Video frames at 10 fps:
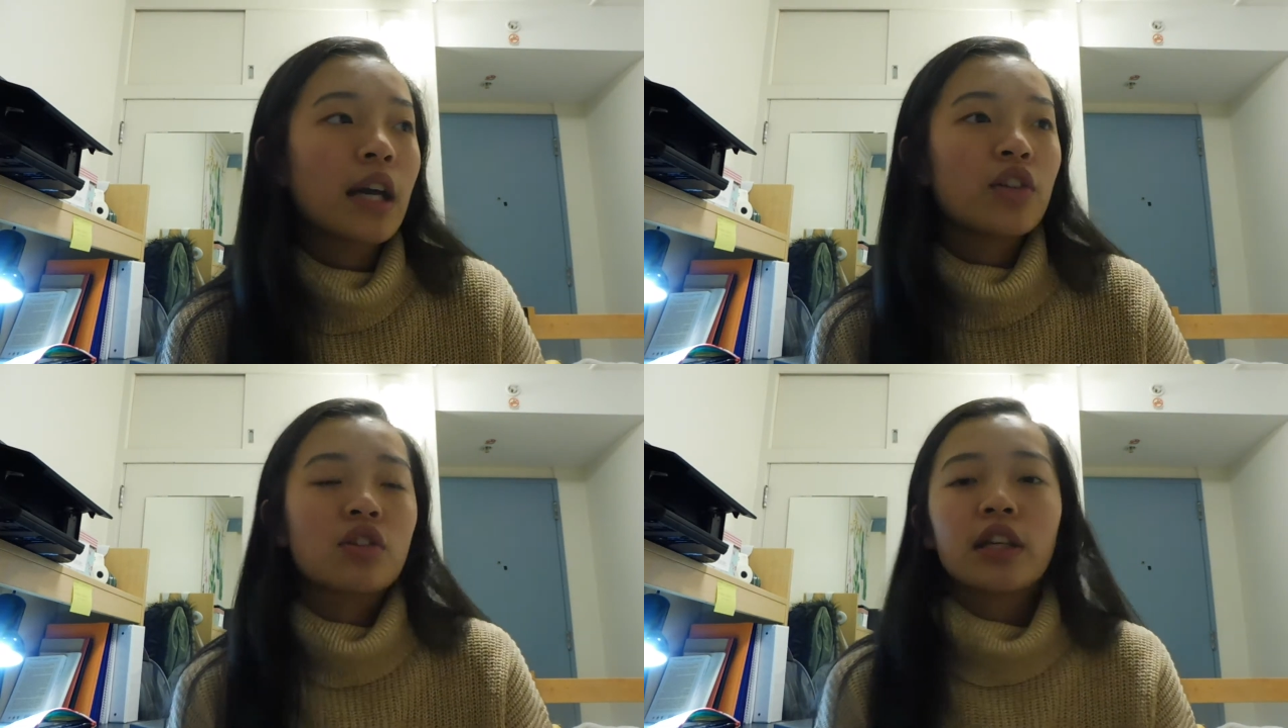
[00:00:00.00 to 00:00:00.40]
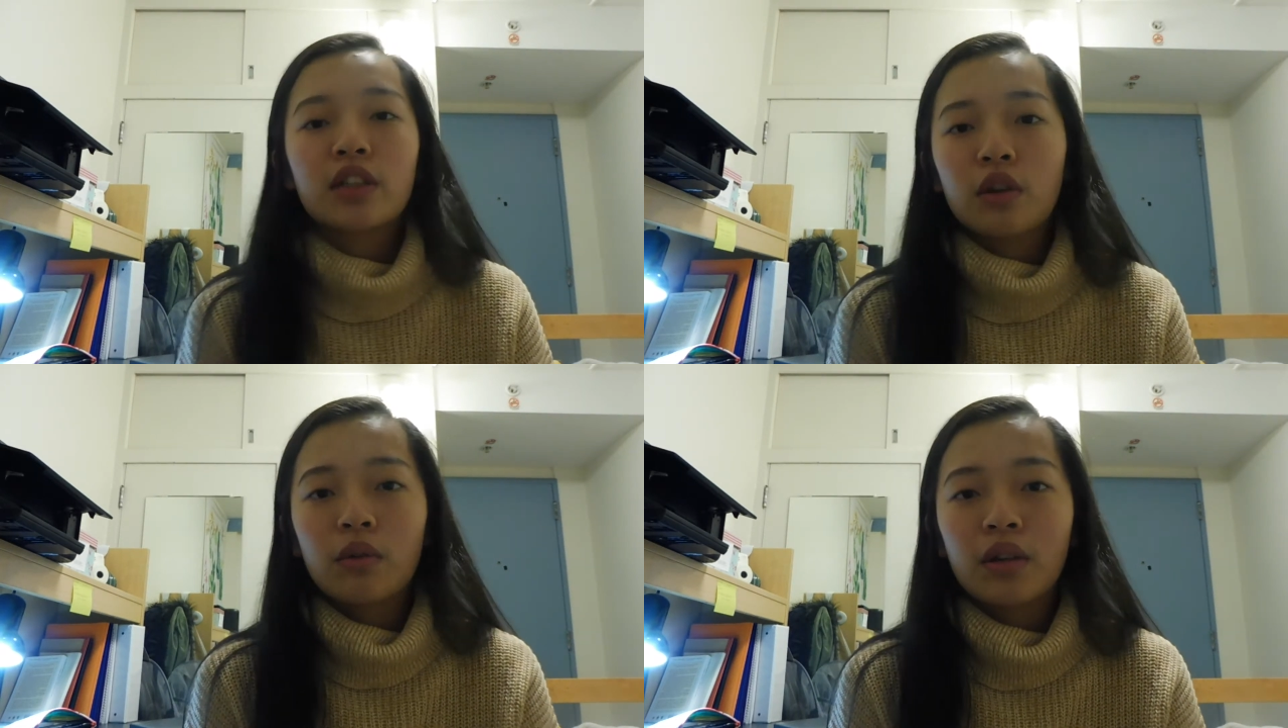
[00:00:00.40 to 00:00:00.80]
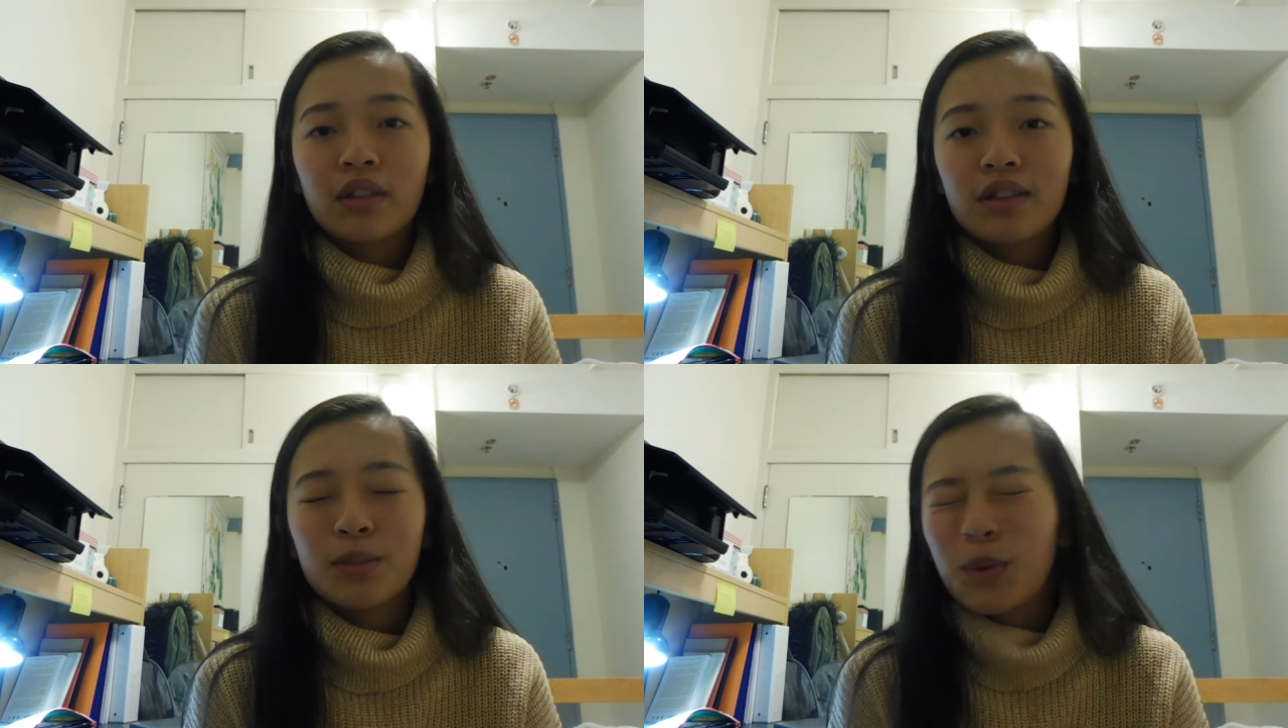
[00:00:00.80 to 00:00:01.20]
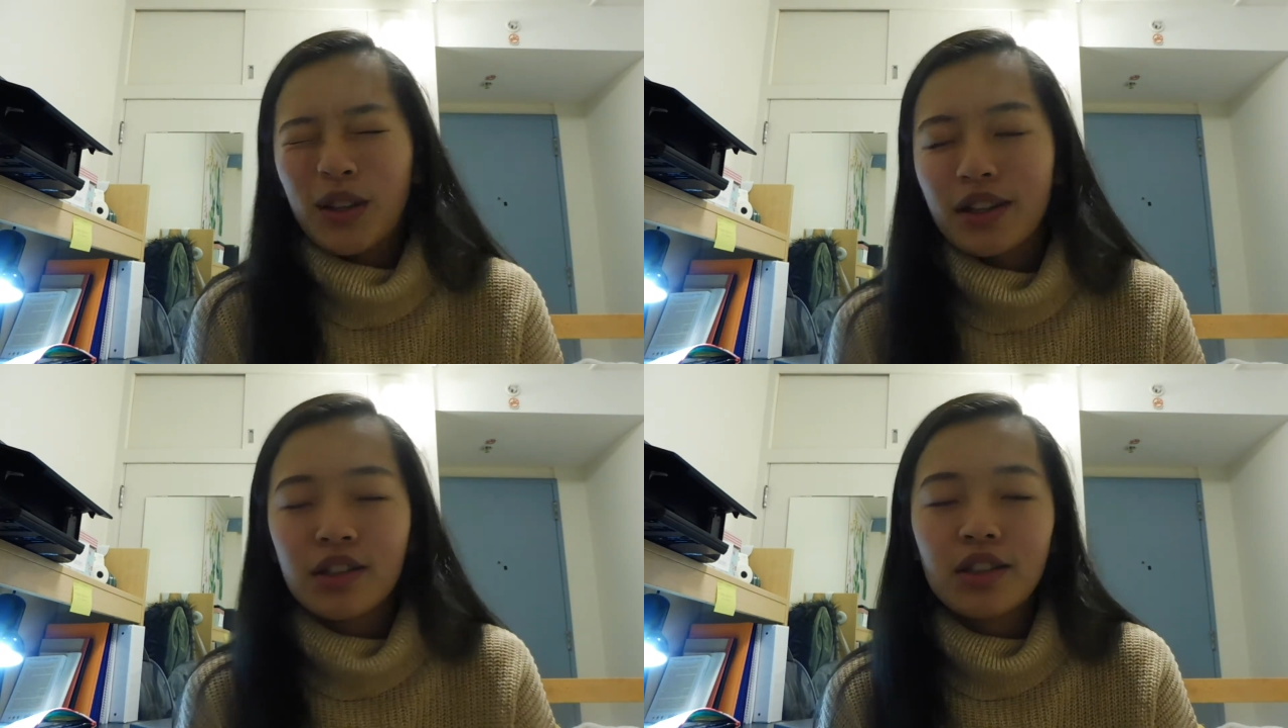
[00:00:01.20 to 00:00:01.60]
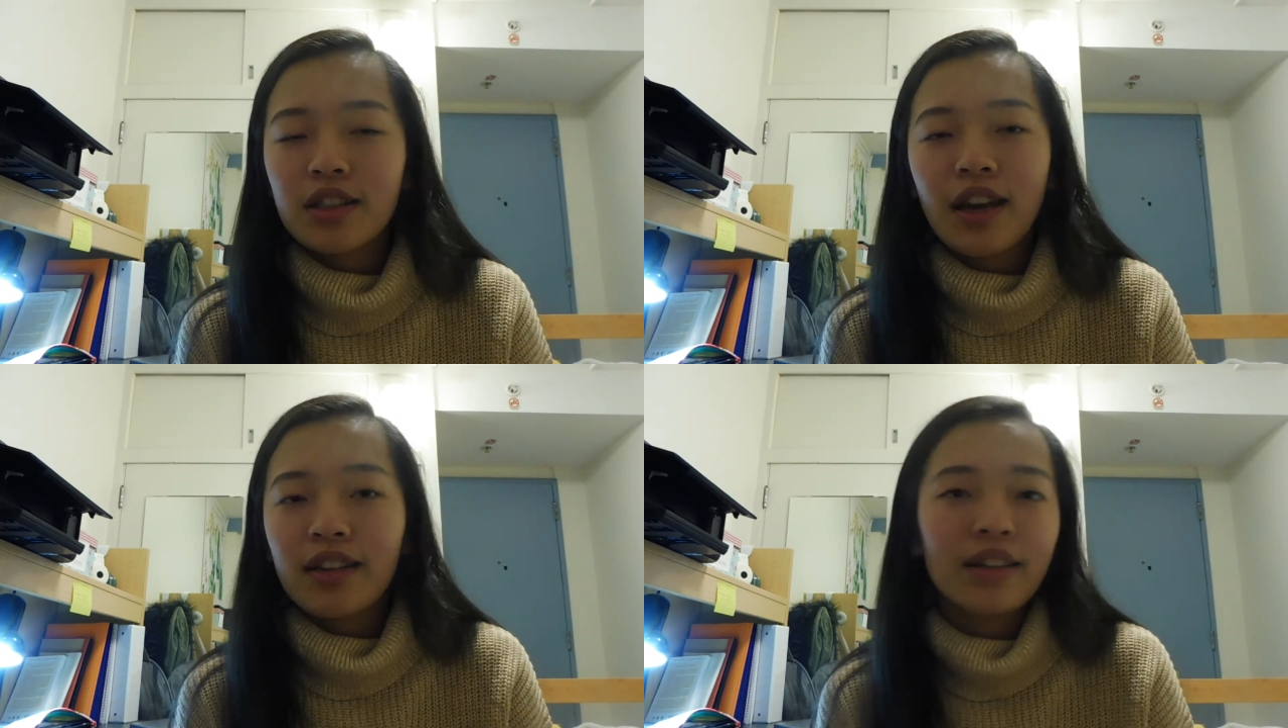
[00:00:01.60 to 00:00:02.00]
I just like don't want to spoil it just
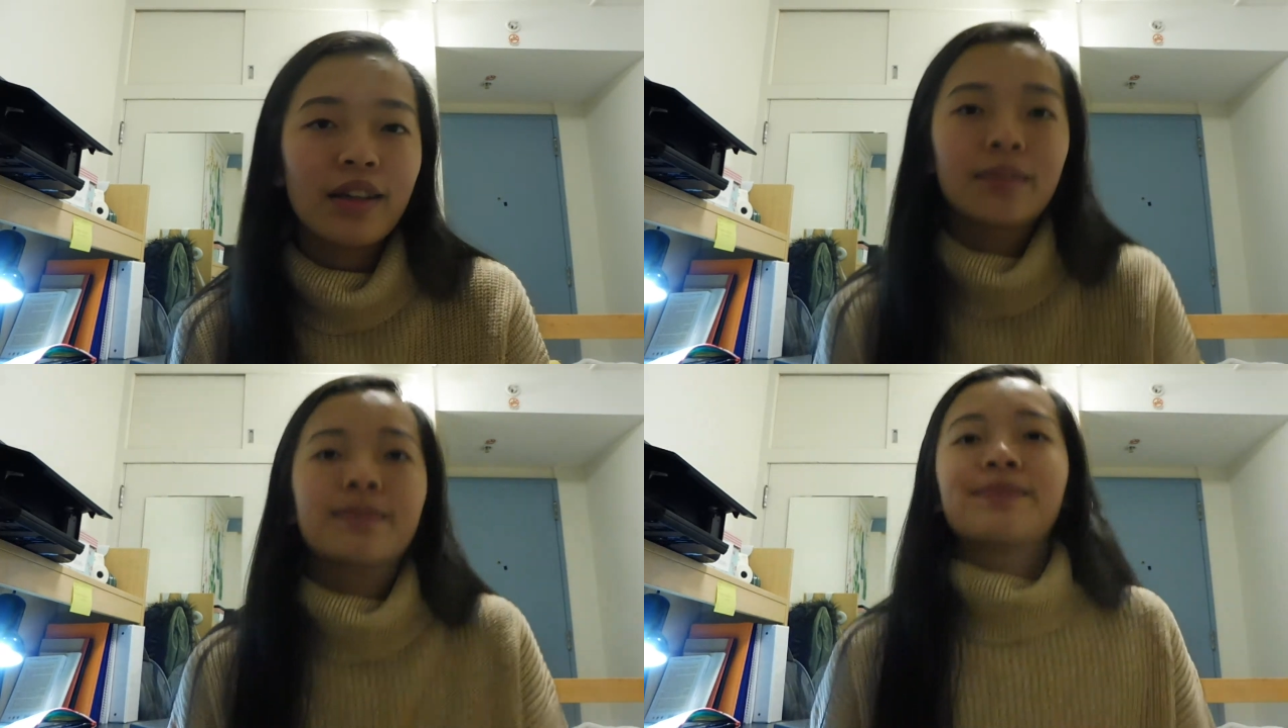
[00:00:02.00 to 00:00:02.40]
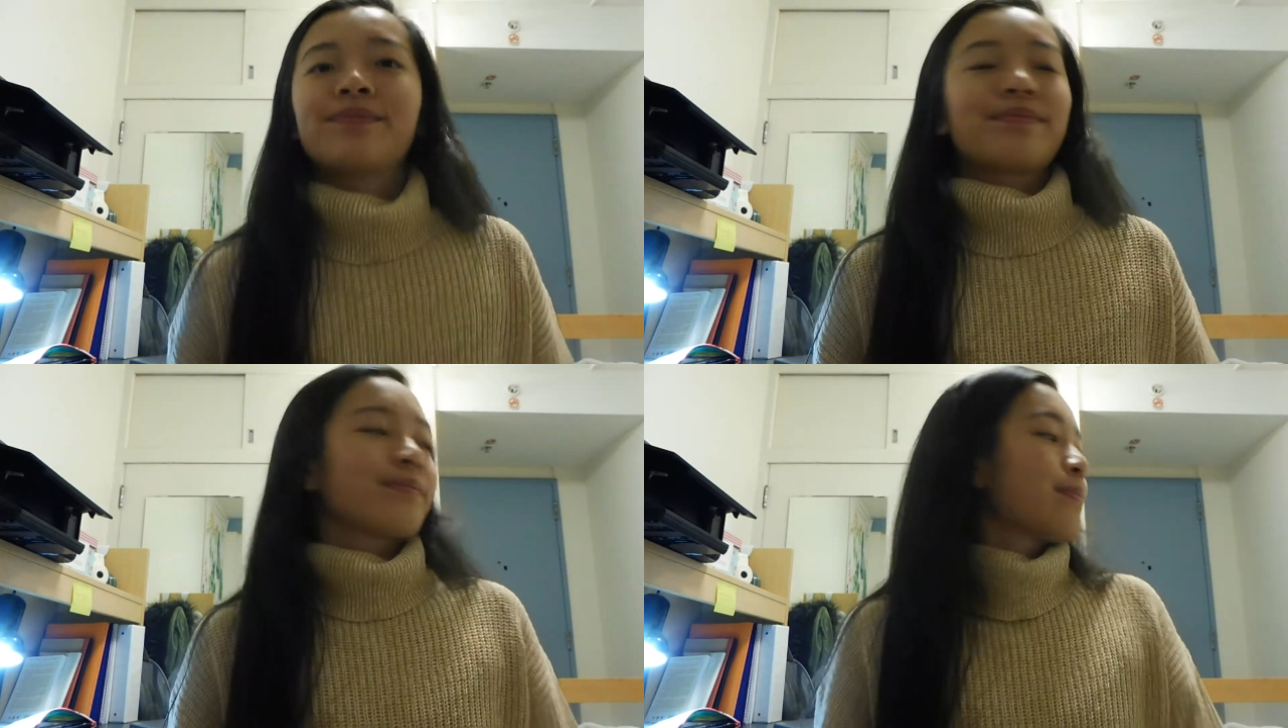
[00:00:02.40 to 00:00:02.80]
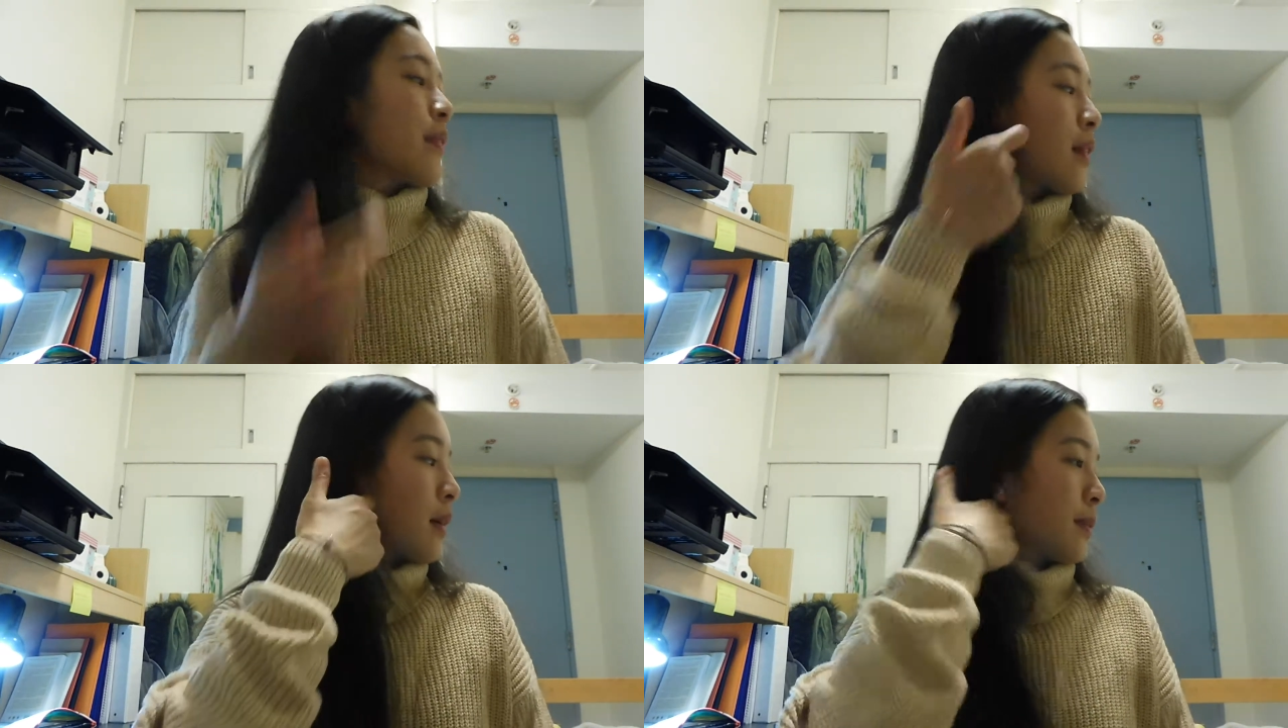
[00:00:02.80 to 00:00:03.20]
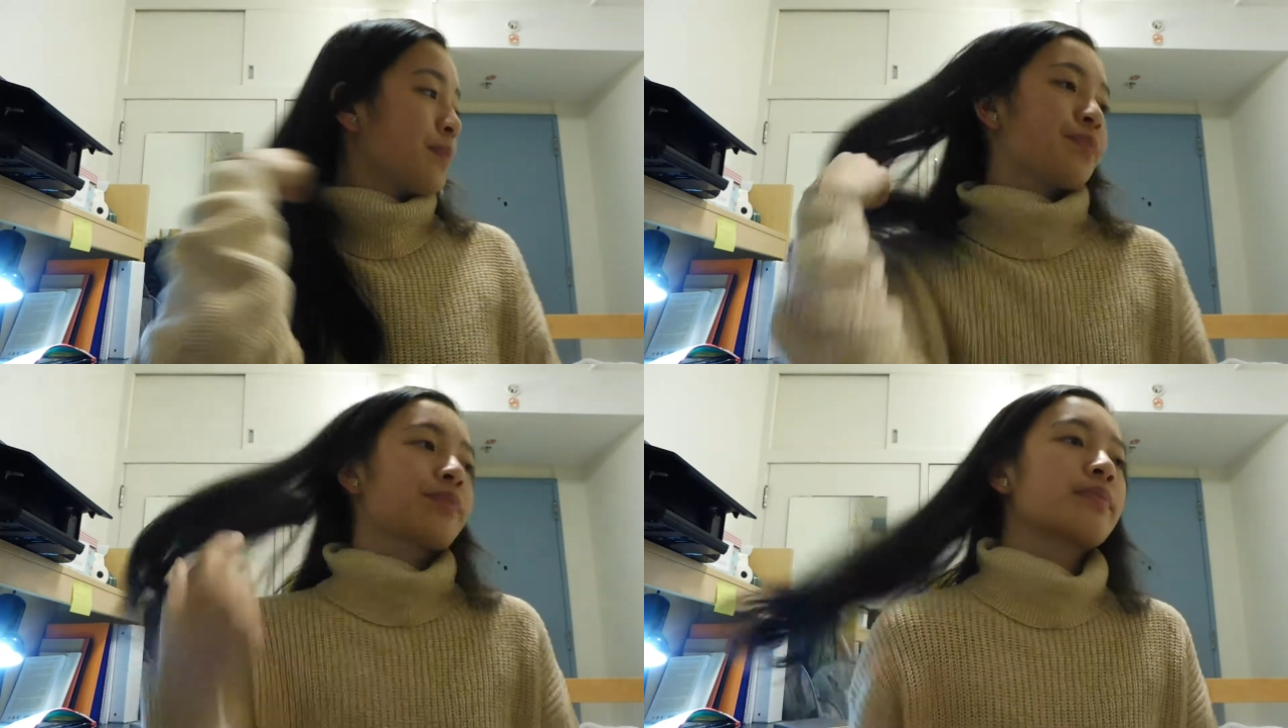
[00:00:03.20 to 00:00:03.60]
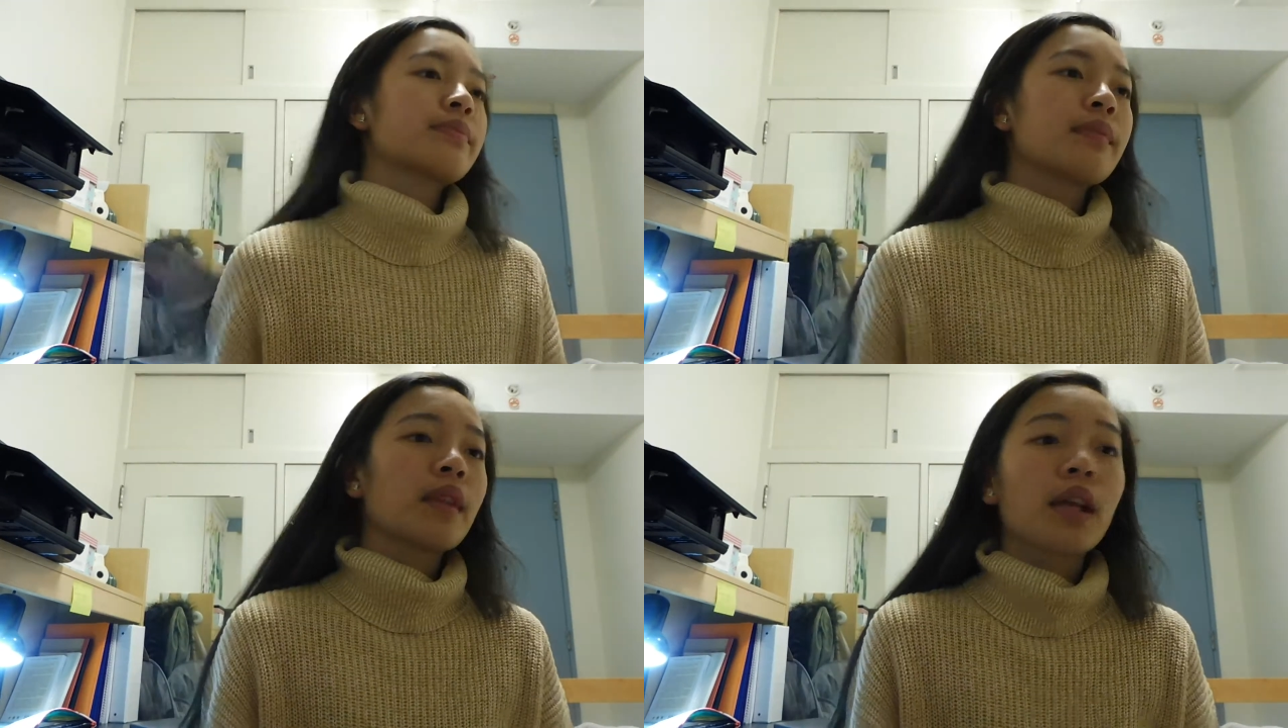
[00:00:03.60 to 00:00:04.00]
yet, you
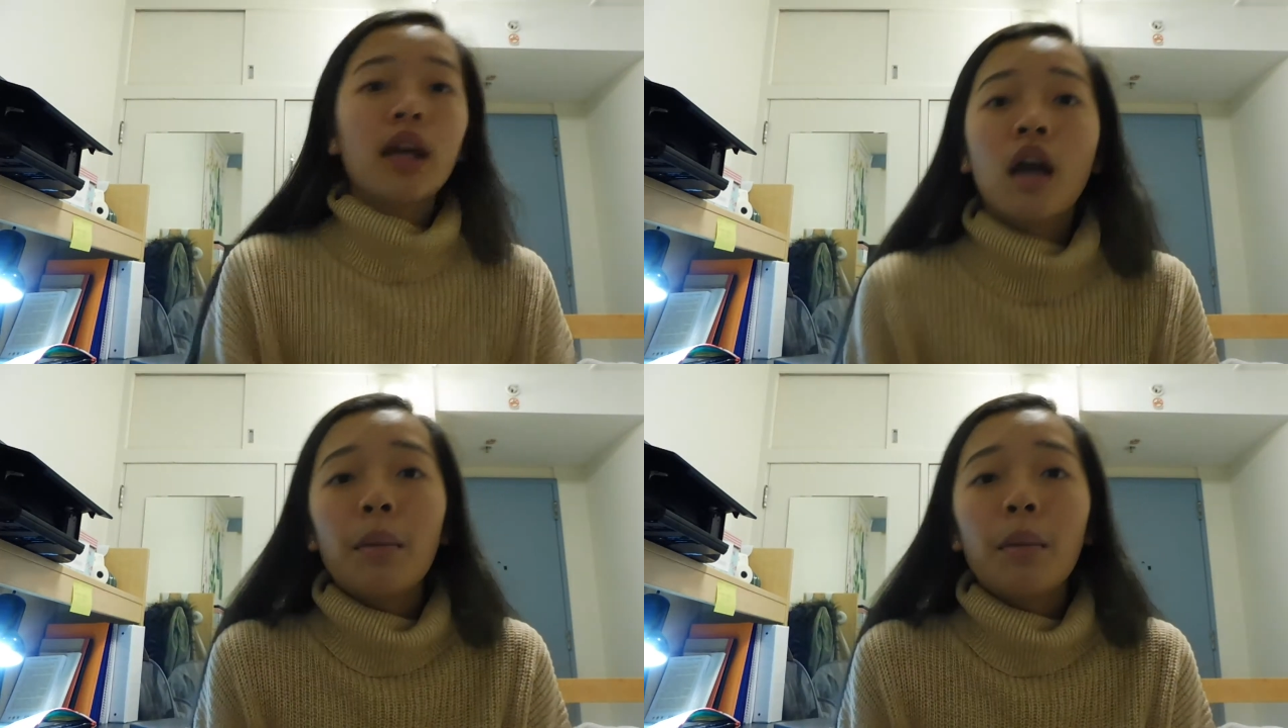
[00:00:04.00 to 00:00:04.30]
know.